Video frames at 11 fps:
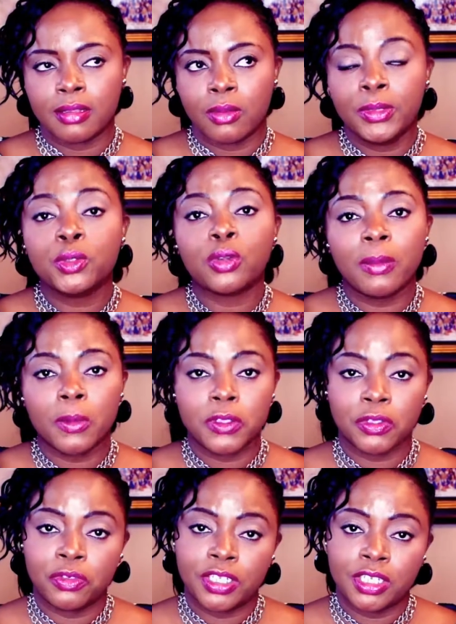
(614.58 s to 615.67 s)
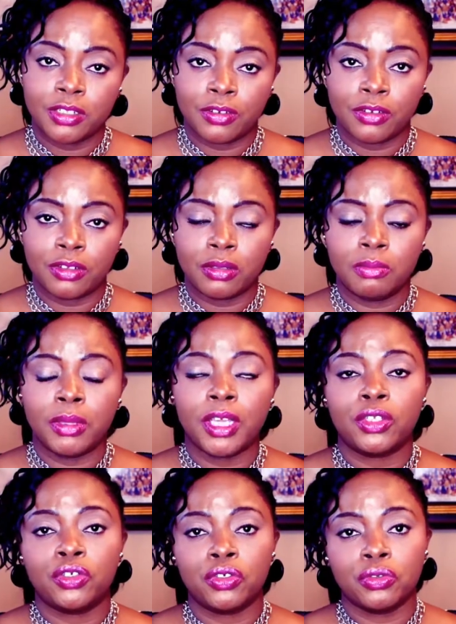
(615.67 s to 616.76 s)
which is why I'm concentrating on
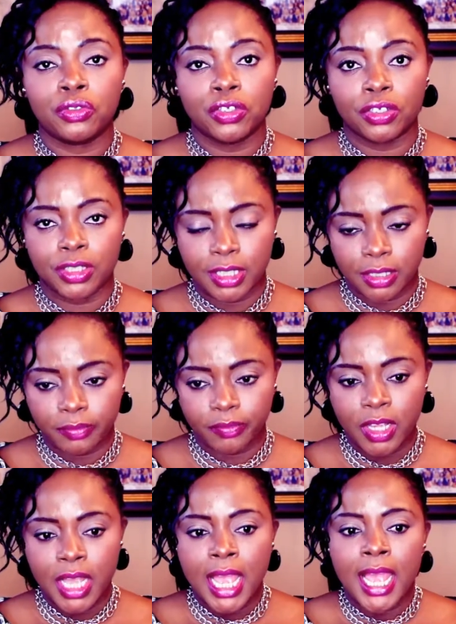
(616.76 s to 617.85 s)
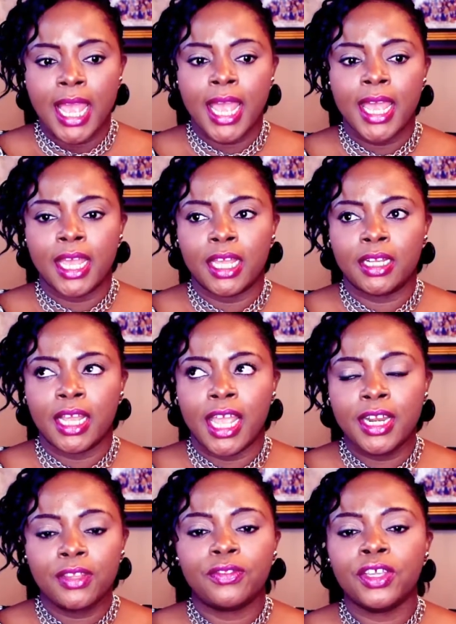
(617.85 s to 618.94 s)
being true to yourself. And
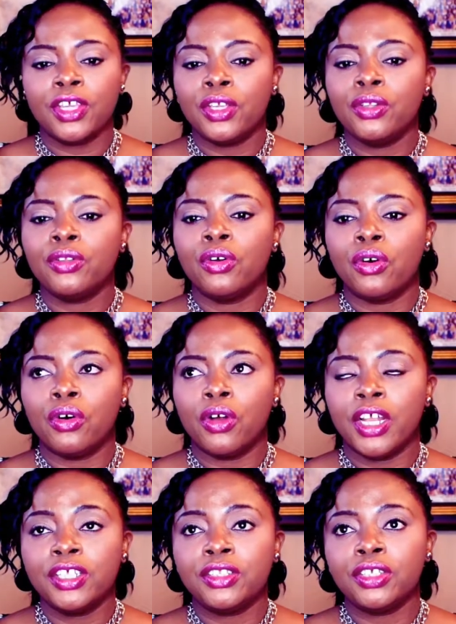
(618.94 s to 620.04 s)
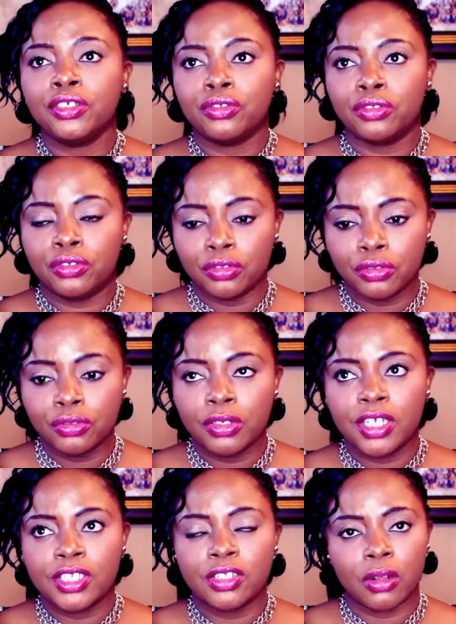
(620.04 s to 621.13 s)
anything or anything you do
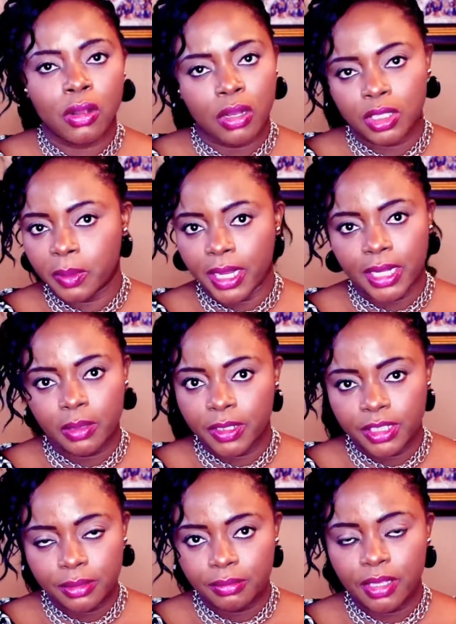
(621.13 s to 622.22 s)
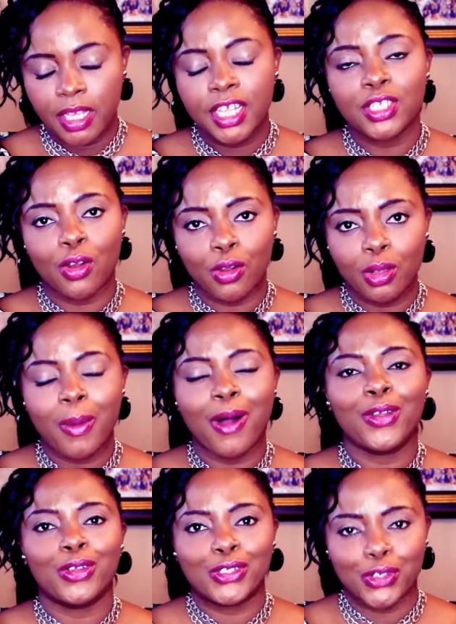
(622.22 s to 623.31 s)
is not caused by anybody. It's all
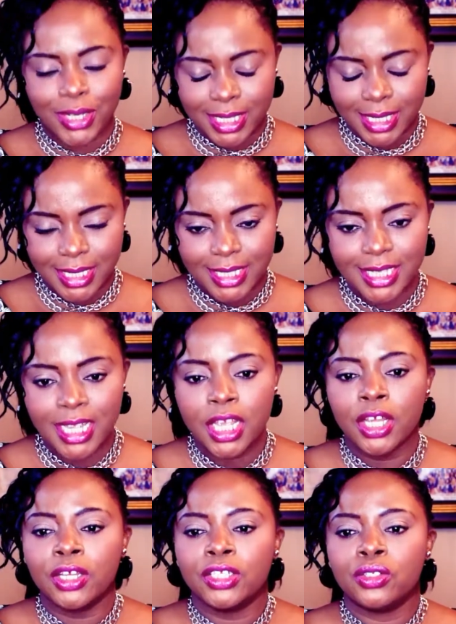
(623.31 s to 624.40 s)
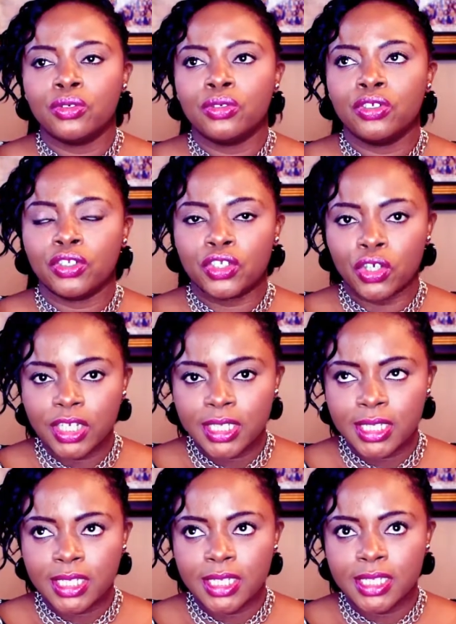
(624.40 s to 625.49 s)
about your choices. So your
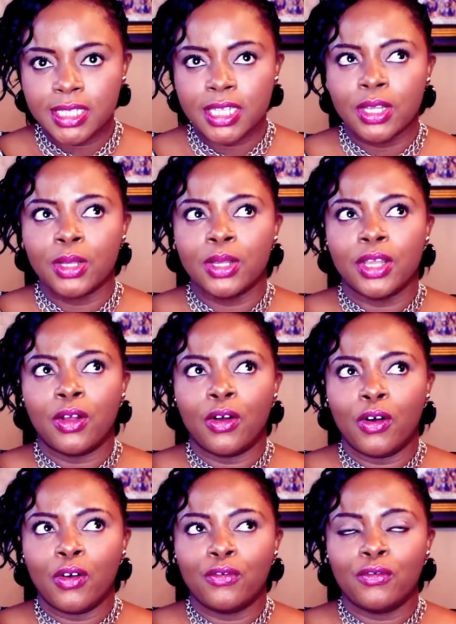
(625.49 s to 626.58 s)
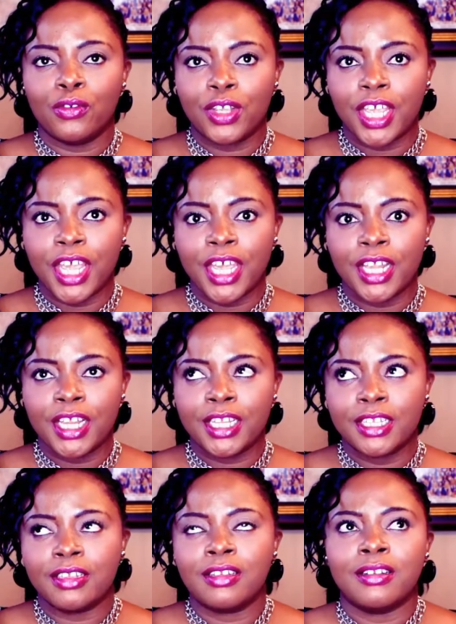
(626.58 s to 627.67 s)
choices of
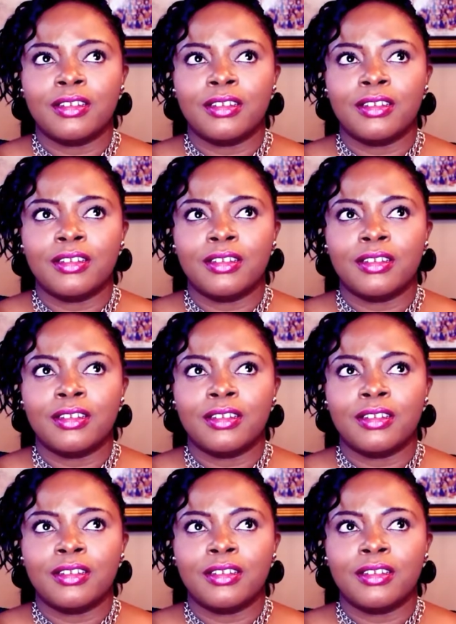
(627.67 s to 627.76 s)
looking,